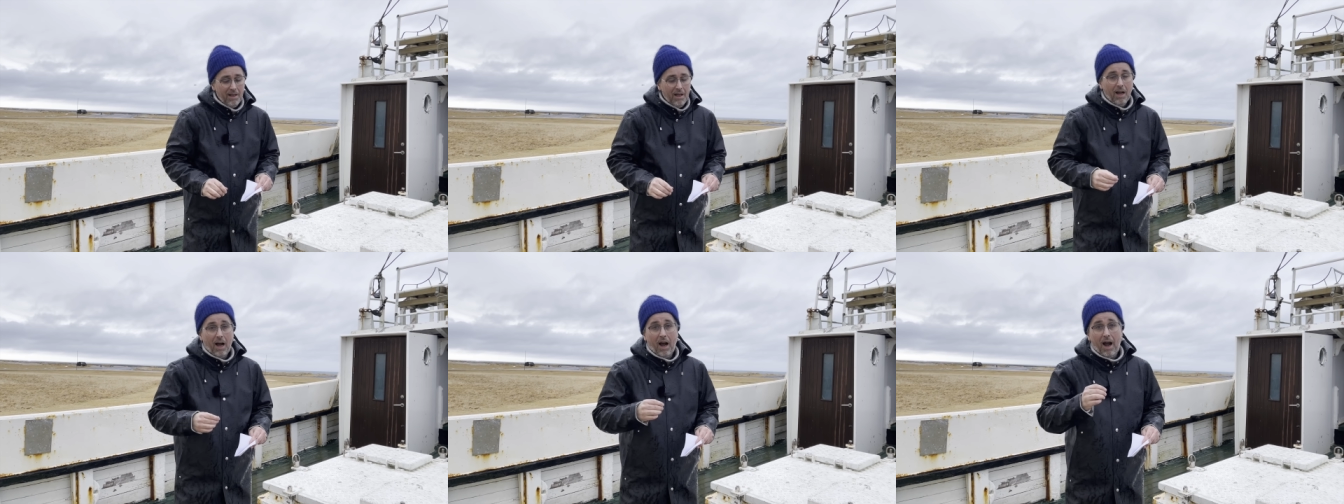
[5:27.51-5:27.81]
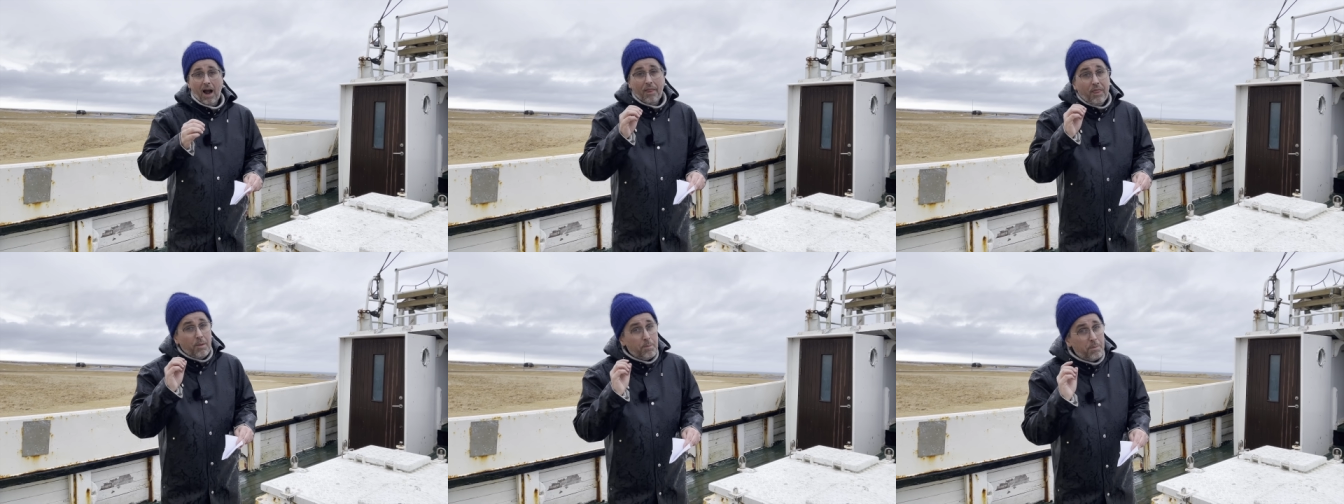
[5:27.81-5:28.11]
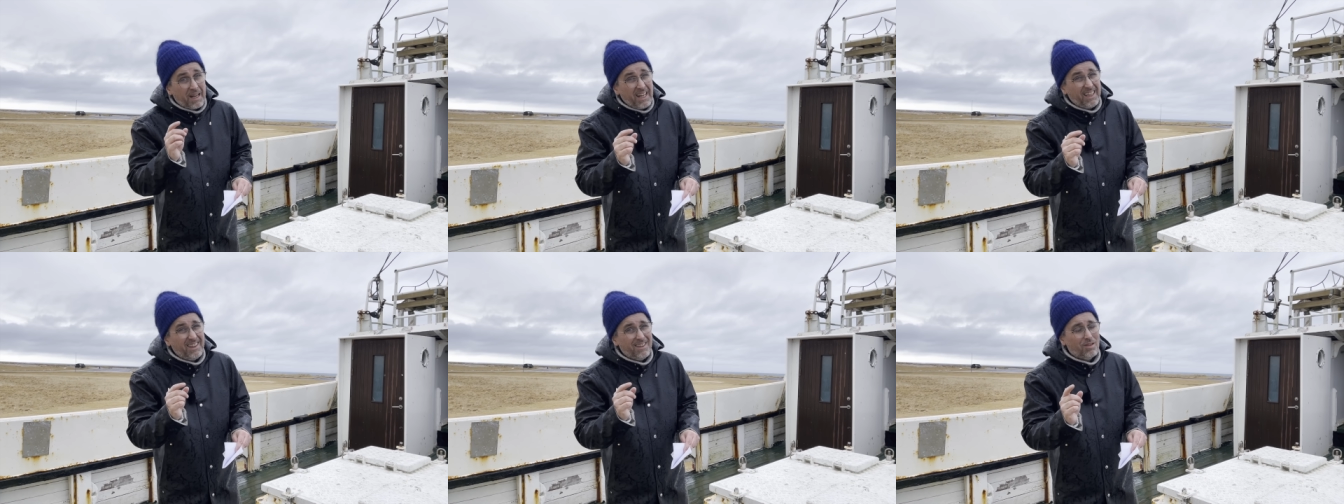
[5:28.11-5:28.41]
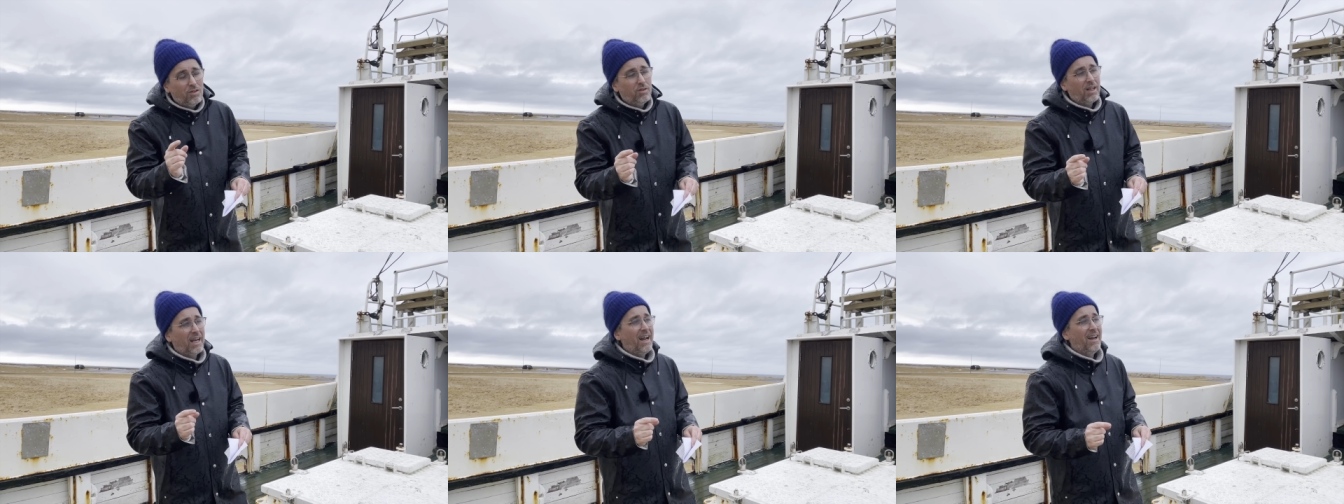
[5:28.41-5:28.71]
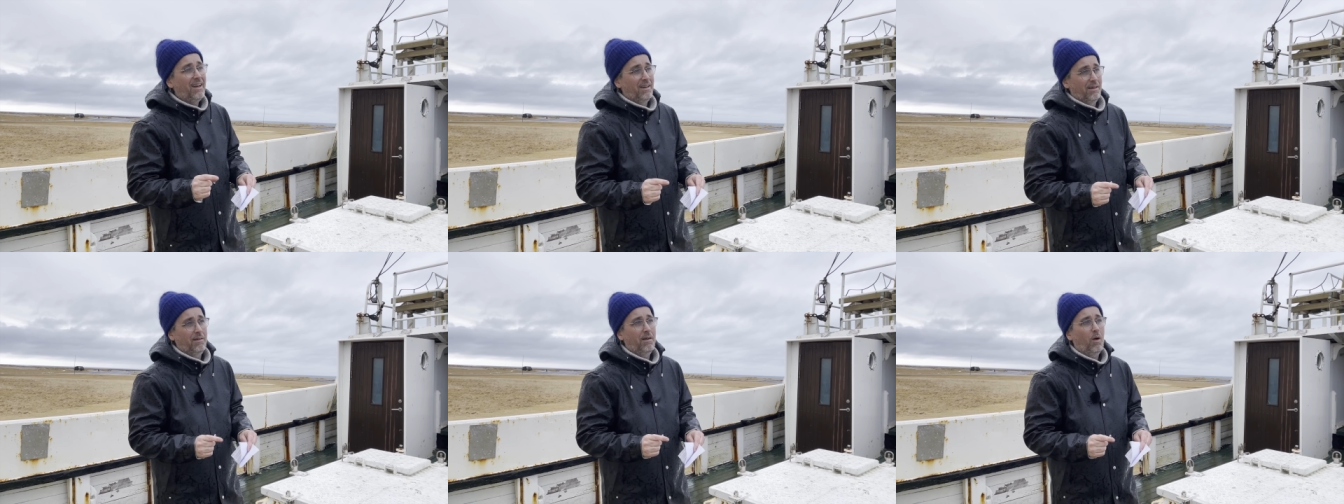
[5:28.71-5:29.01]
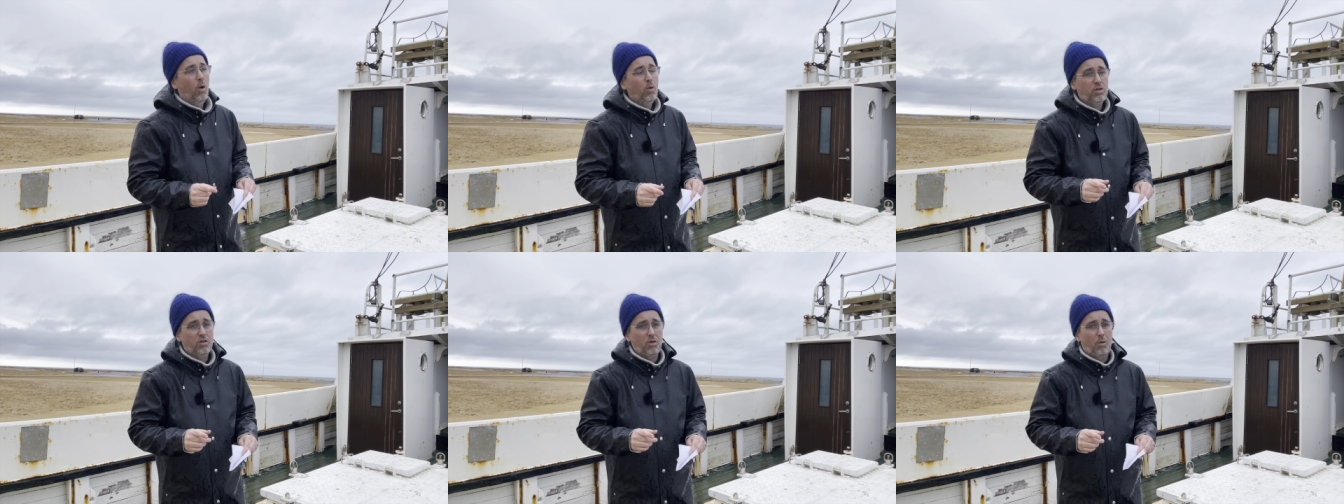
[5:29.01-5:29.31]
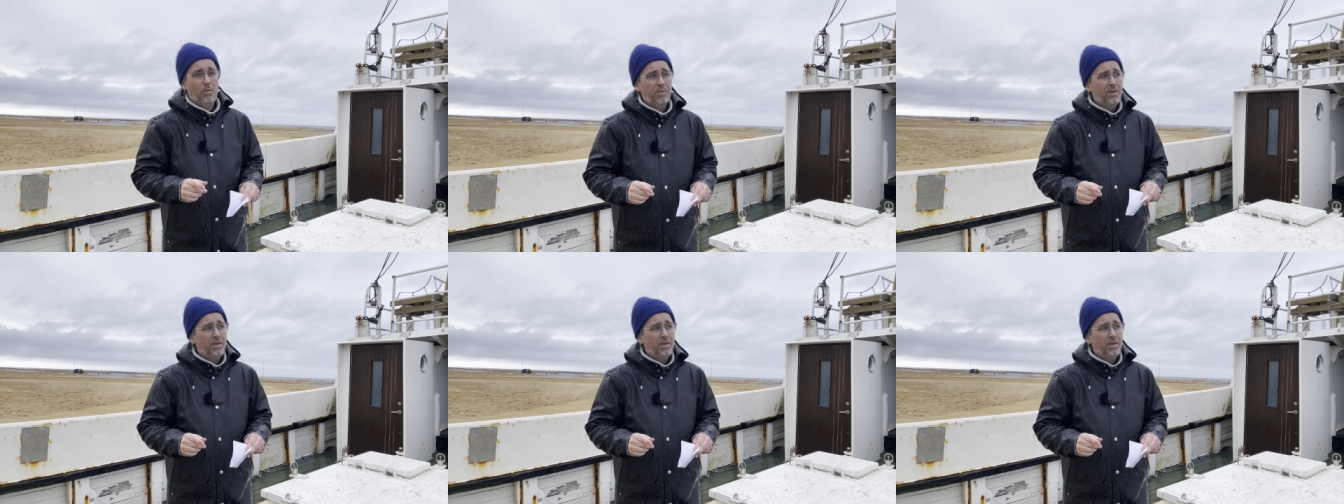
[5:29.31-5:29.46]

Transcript: And the British strain also.